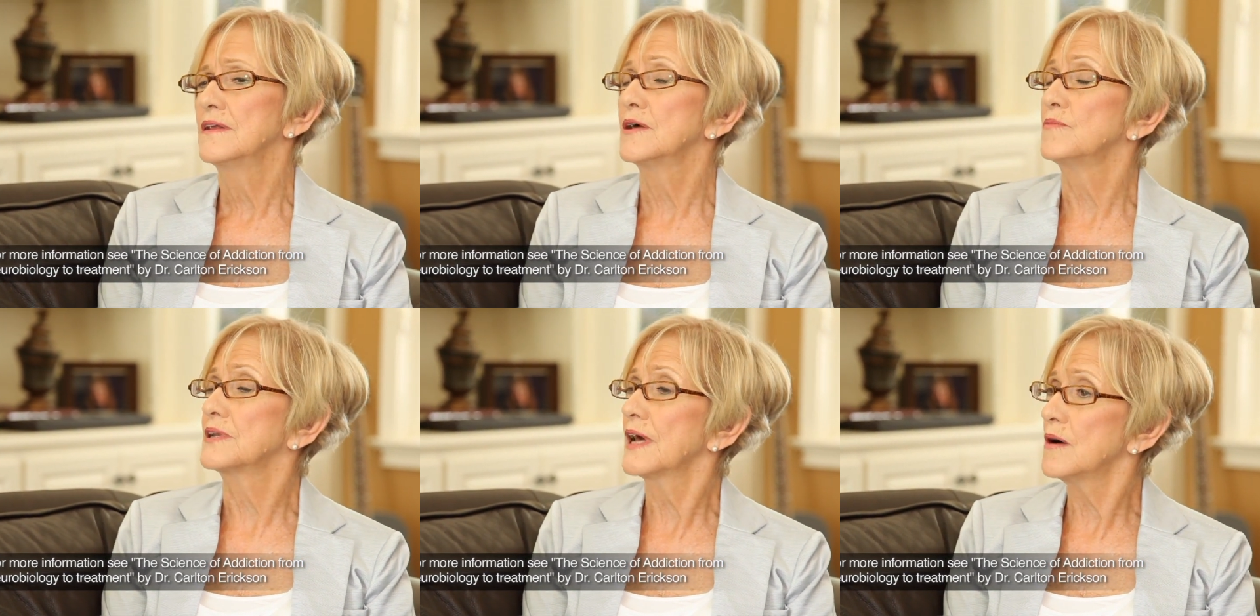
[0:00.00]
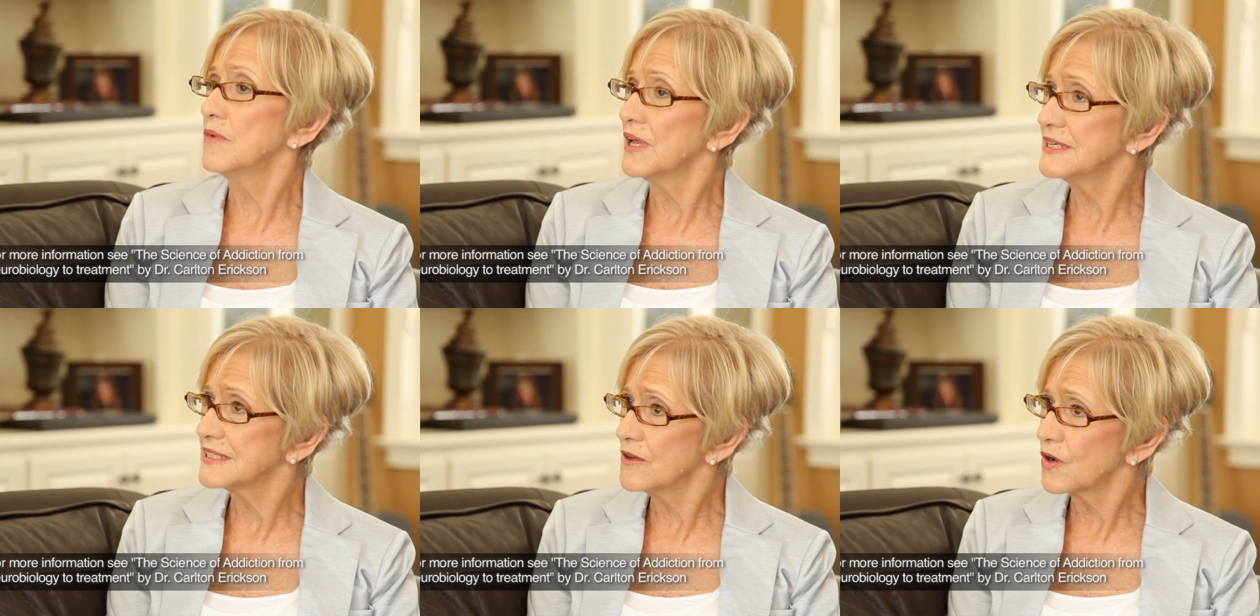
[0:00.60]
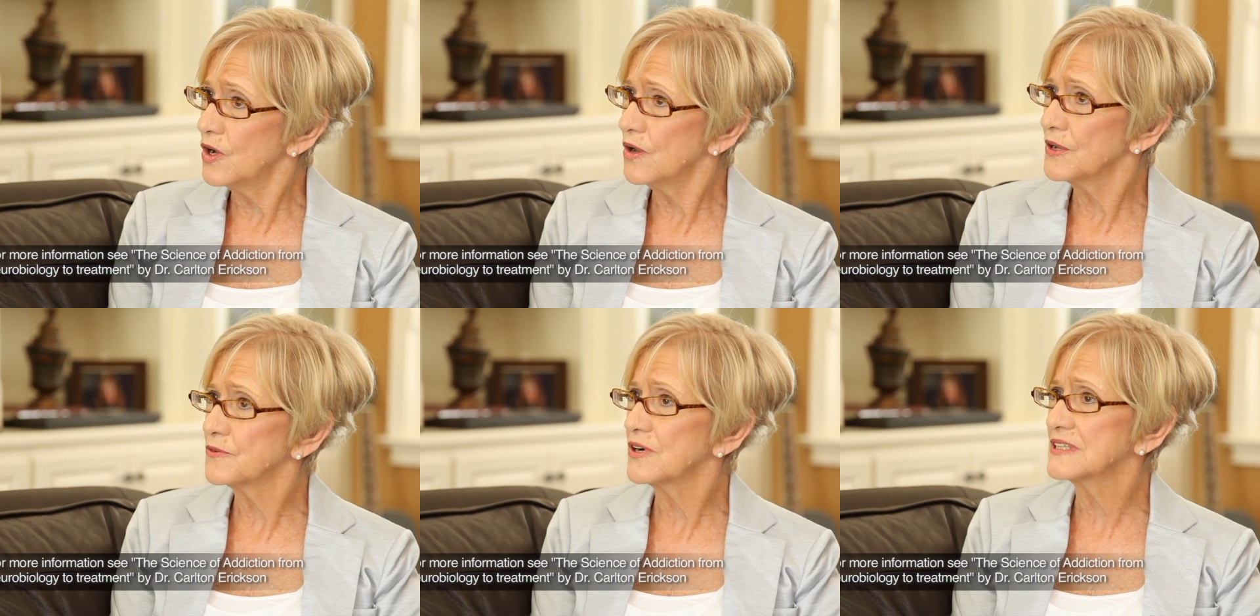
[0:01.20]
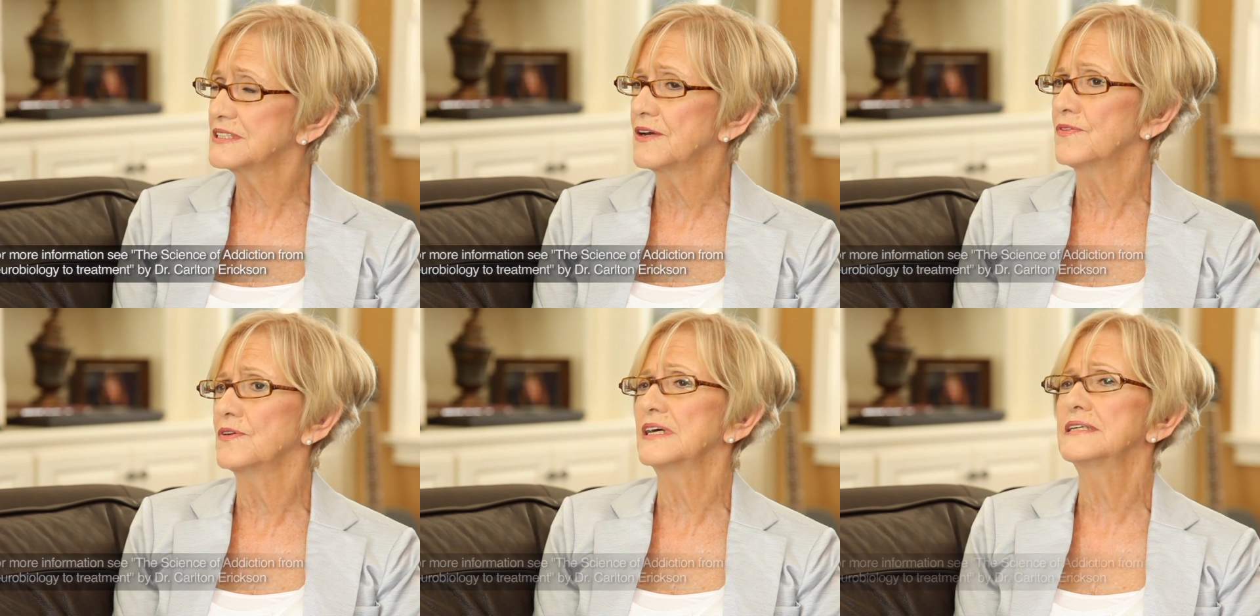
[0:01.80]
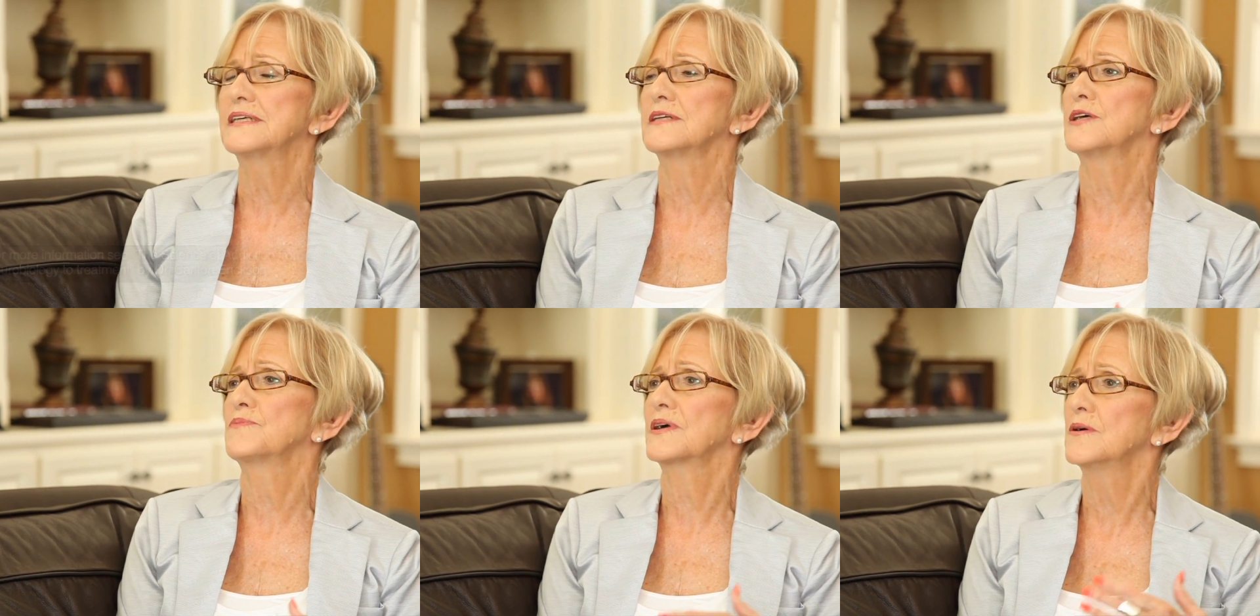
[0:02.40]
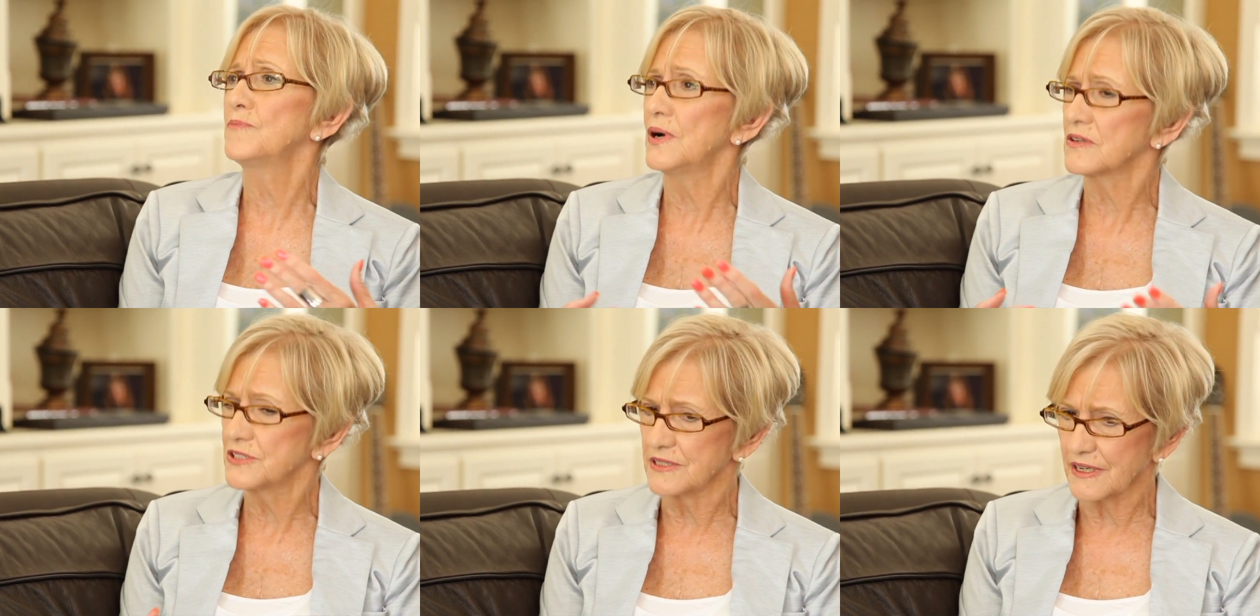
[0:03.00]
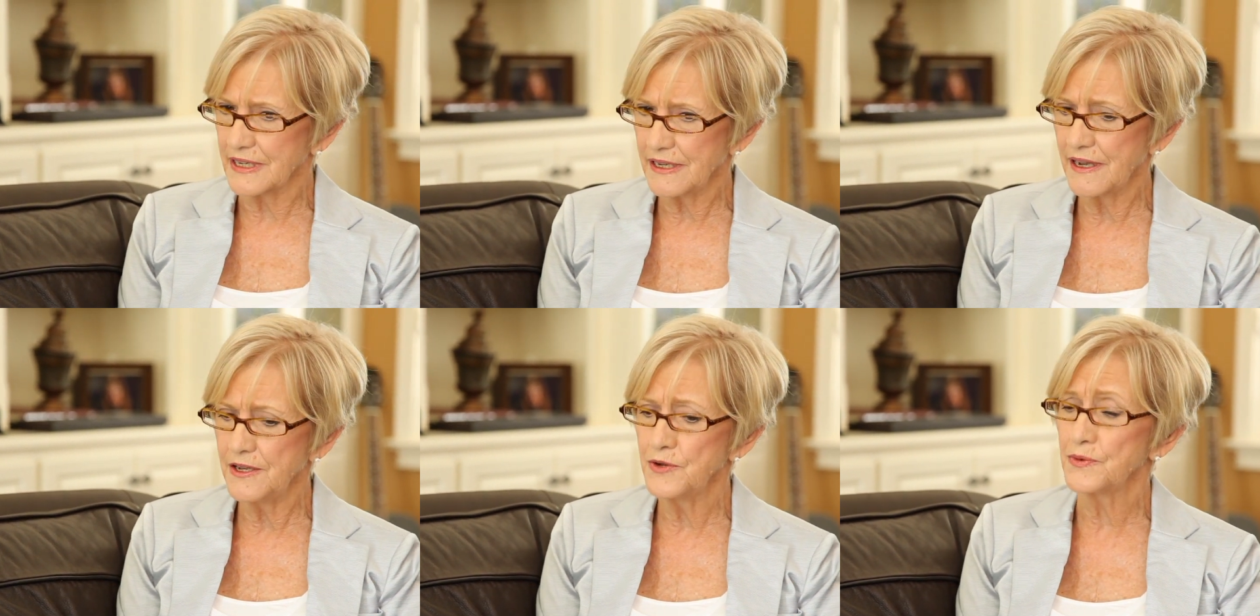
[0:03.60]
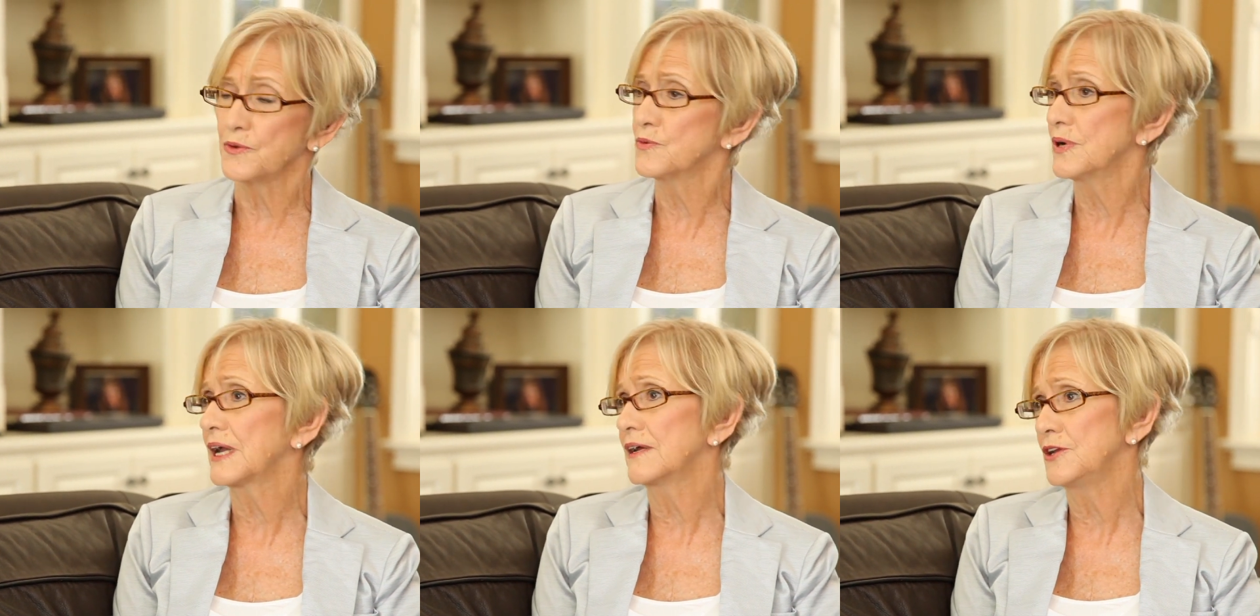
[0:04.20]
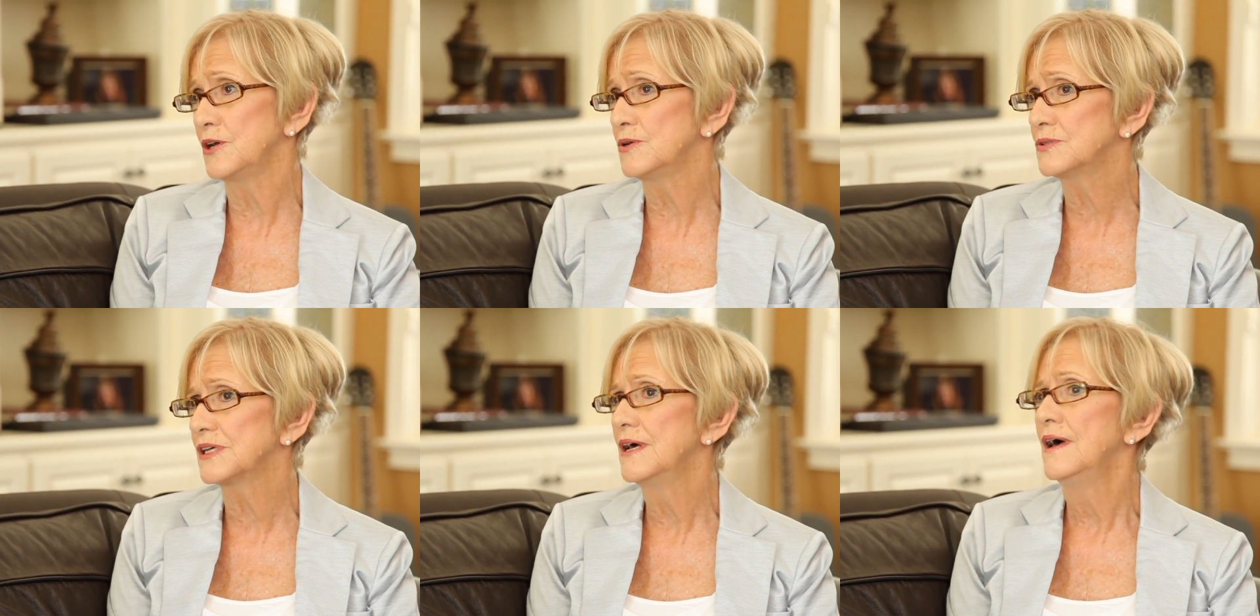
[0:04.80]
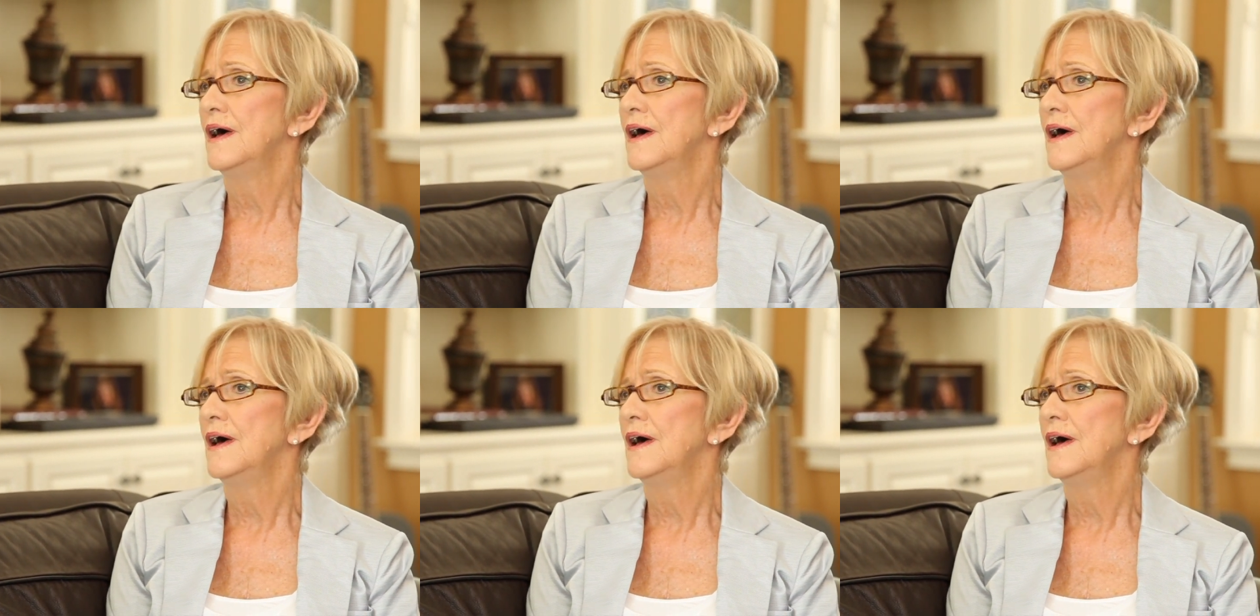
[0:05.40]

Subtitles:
They metabolize alcohol and drugs differently, sets up the compulsion to continue to drink and use.